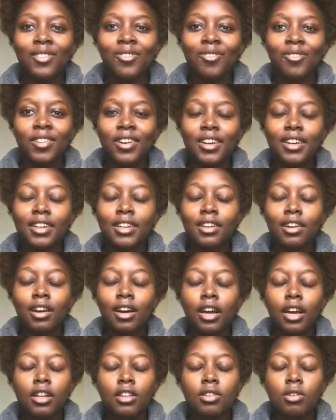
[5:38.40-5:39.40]
what?
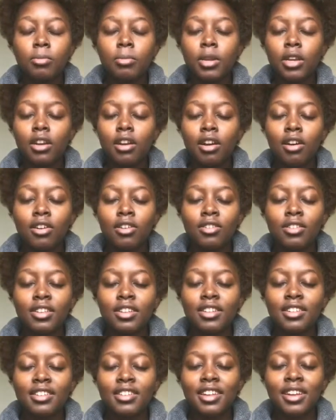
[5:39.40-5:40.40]
Y'all got so many calls
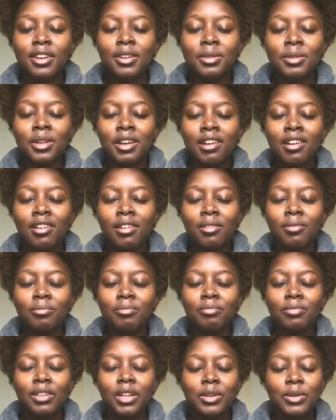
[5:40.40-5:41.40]
at the same
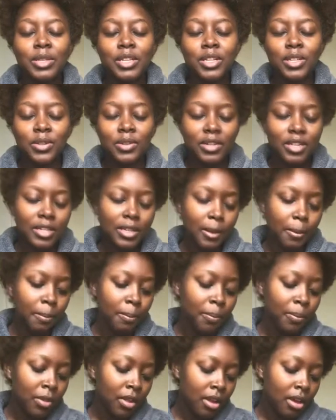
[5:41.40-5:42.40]
time. That was interesting.
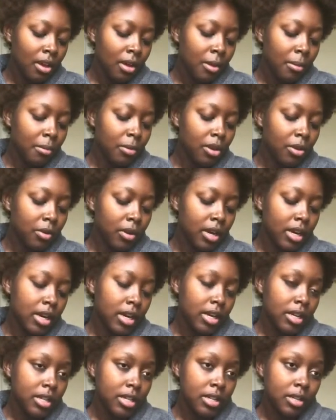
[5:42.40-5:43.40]
But
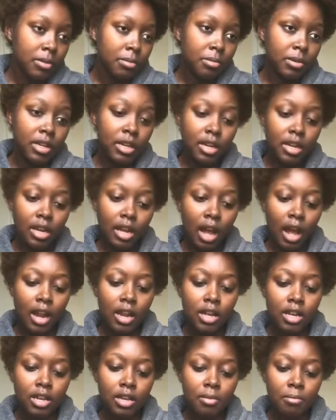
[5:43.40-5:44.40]
anyways, BD, I
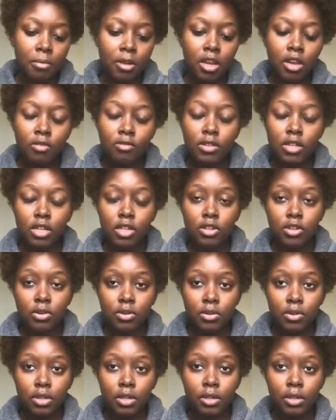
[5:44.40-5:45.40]
didn't, me and him was
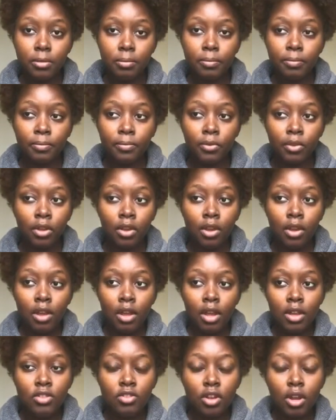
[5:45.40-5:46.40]
into it.
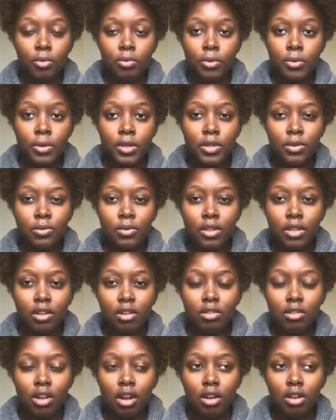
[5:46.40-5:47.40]
So we wasn't really
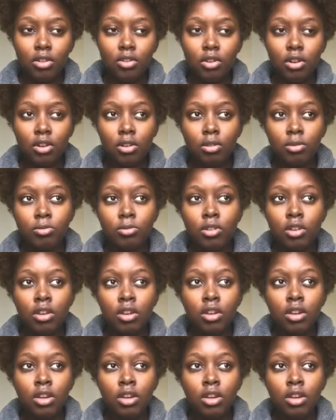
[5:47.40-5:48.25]
on talking terms.